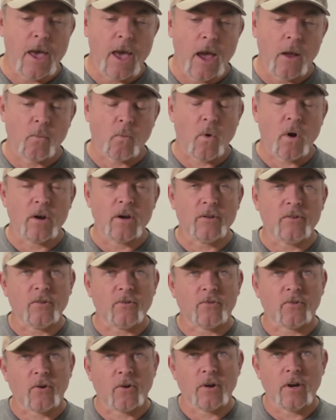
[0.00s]
and wanted to
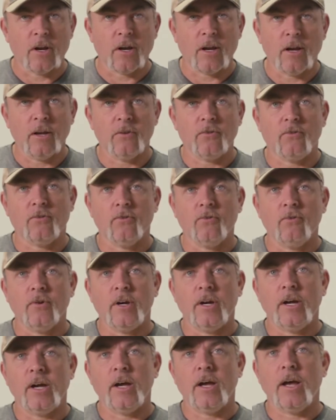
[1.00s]
turn it into
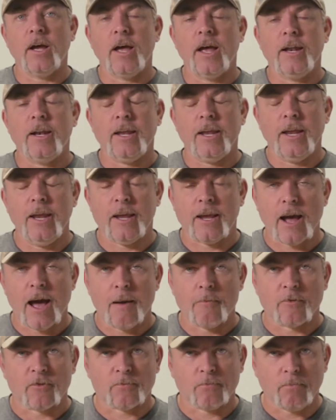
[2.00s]
an
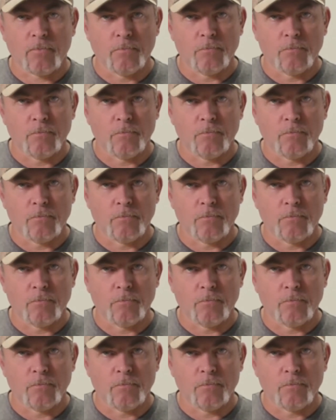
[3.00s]
e-commerce